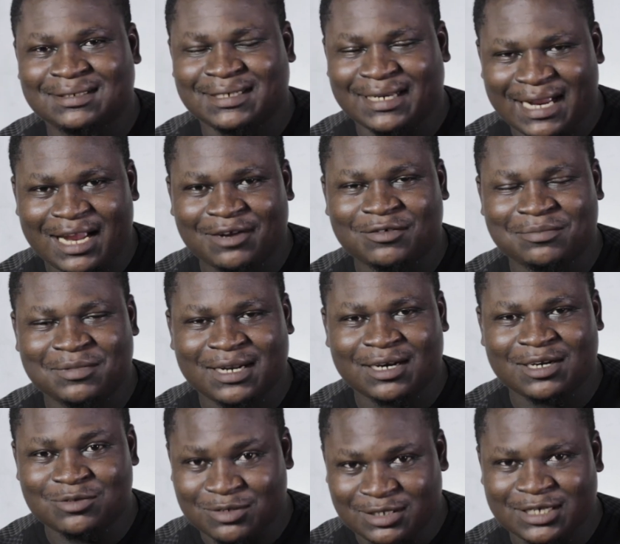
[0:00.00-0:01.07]
the guy from
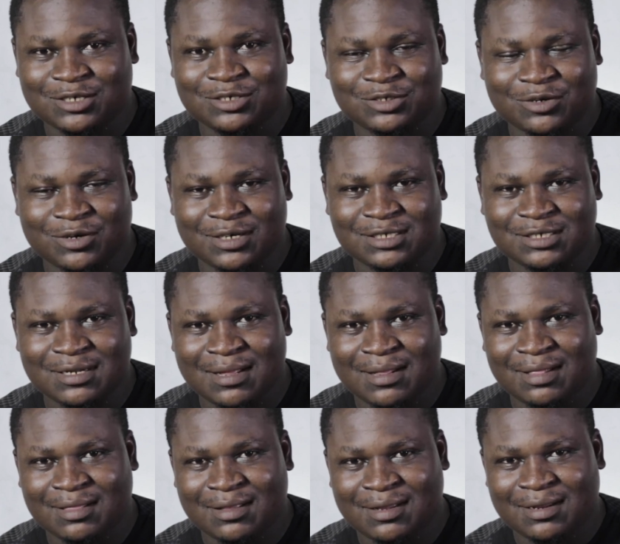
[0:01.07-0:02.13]
Ghana who tells stories.
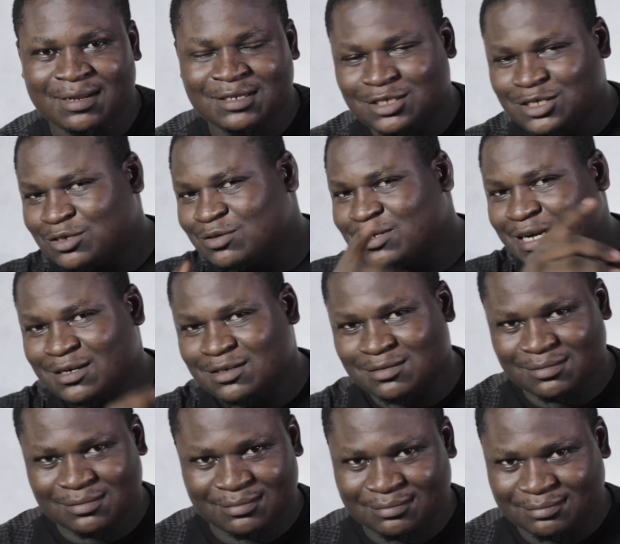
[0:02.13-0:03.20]
See you then
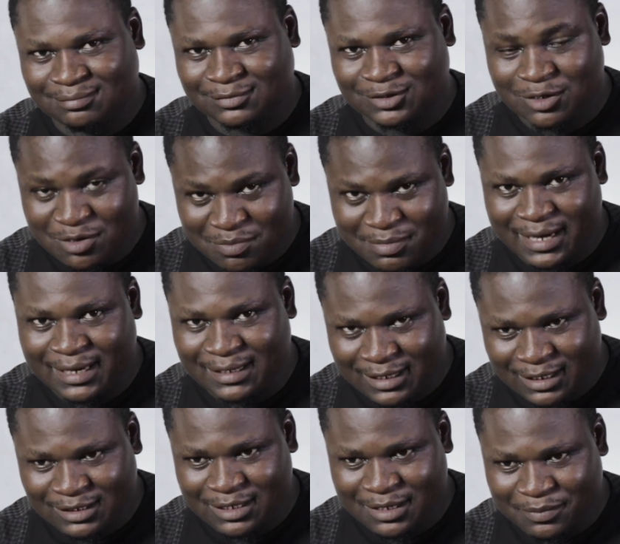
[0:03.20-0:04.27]
on my
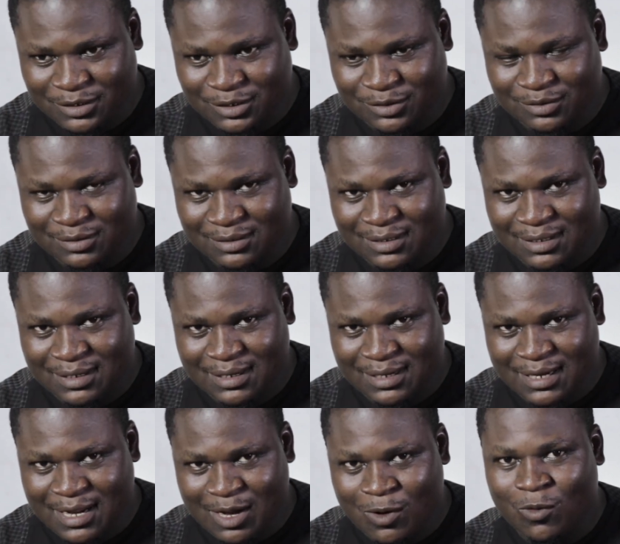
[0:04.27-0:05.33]
next episode.
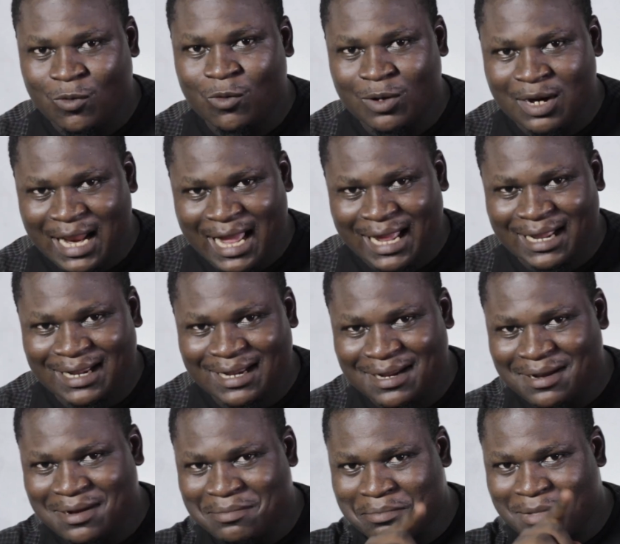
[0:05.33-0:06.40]
Hola.
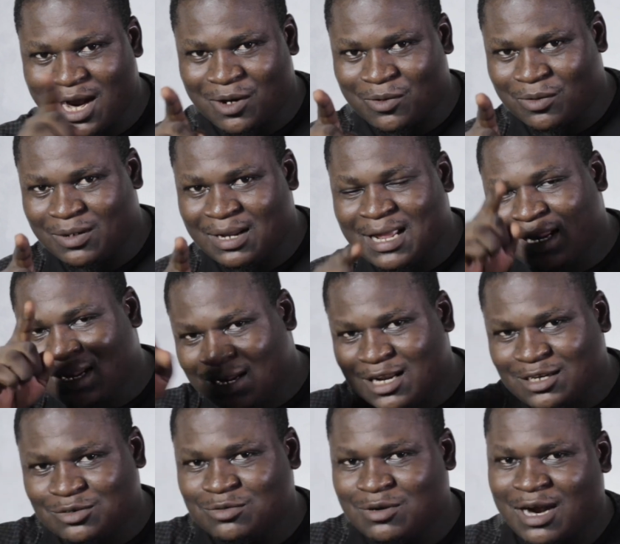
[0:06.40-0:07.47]
Bow.
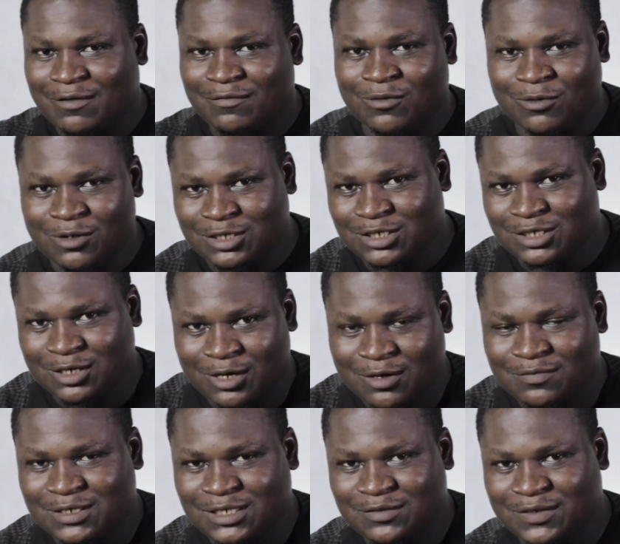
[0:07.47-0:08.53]
Let's go have a watch
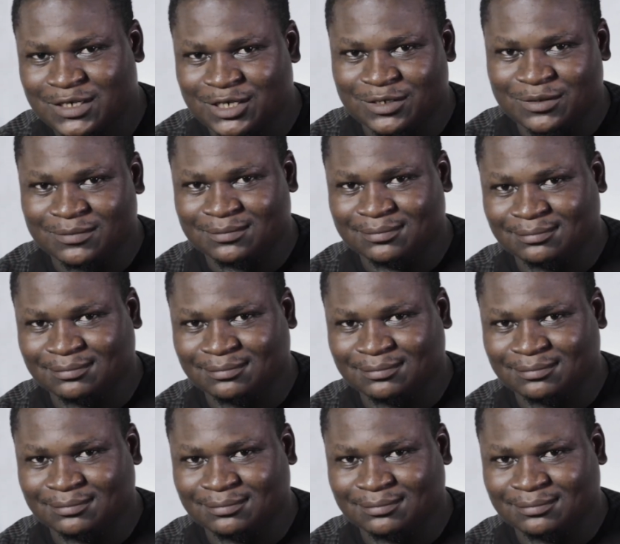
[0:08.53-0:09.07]
of this video.